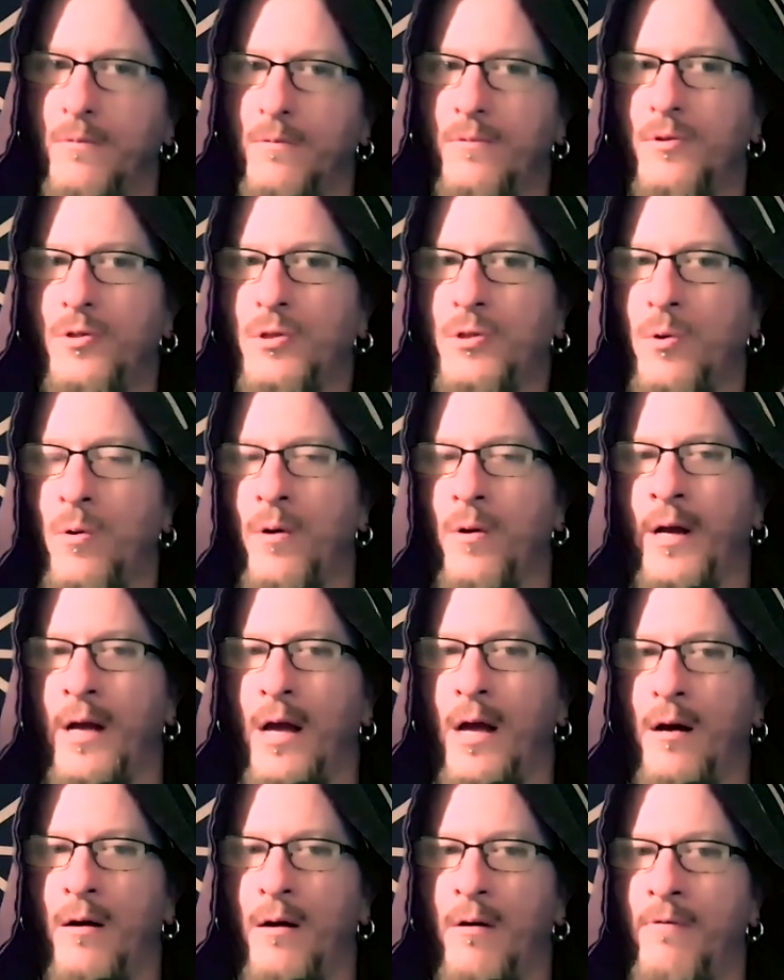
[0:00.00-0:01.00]
story
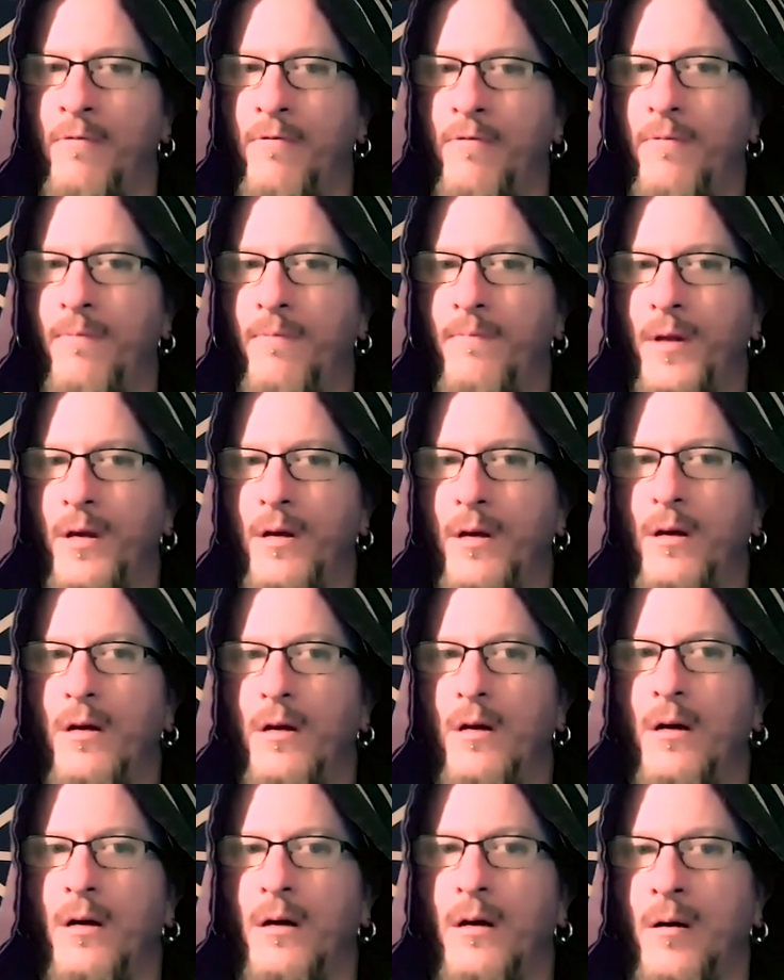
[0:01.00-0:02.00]
of,
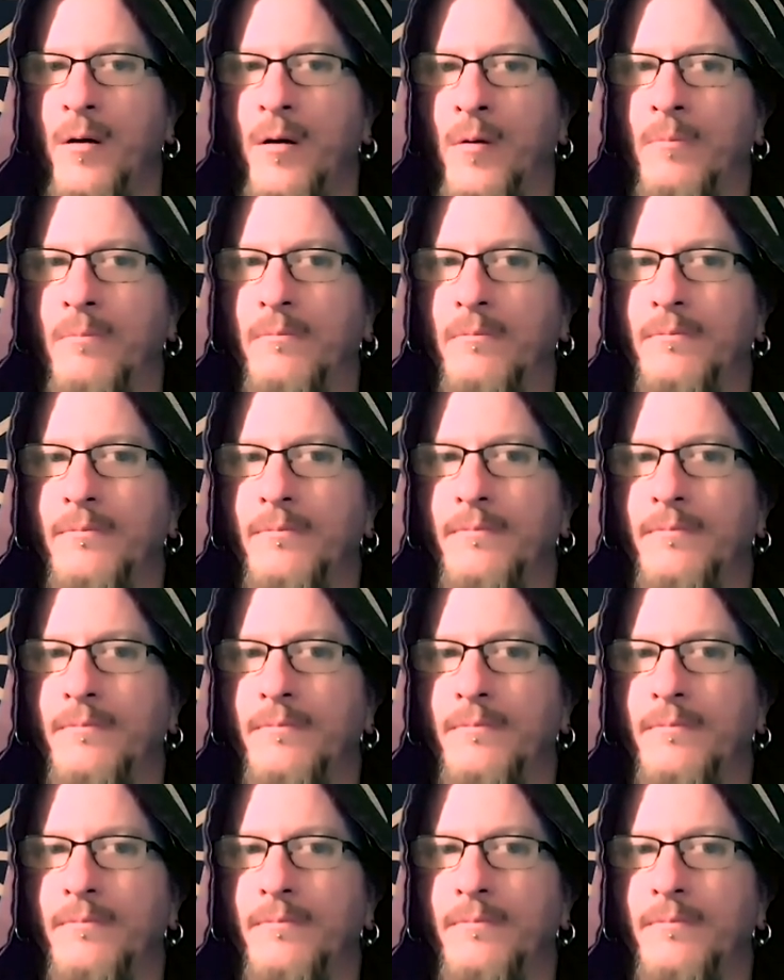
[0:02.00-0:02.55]
um,